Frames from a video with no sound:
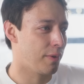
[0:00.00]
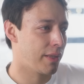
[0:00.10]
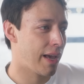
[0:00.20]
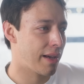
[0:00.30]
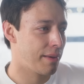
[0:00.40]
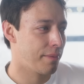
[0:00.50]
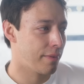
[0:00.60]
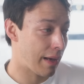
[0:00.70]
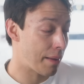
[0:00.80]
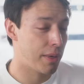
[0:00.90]
When they
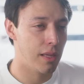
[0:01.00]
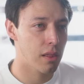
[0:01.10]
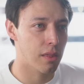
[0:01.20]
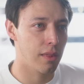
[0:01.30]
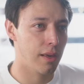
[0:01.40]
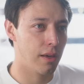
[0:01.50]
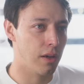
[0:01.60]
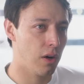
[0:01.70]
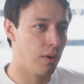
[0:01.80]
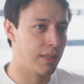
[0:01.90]
have kids, they
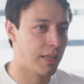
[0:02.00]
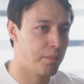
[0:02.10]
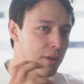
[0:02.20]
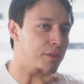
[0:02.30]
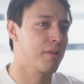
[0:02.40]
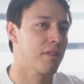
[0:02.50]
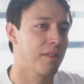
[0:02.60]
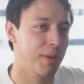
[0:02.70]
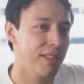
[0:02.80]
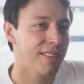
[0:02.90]
go and take pictures
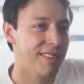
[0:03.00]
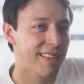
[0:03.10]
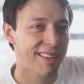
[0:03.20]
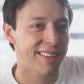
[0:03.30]
with you. Yeah.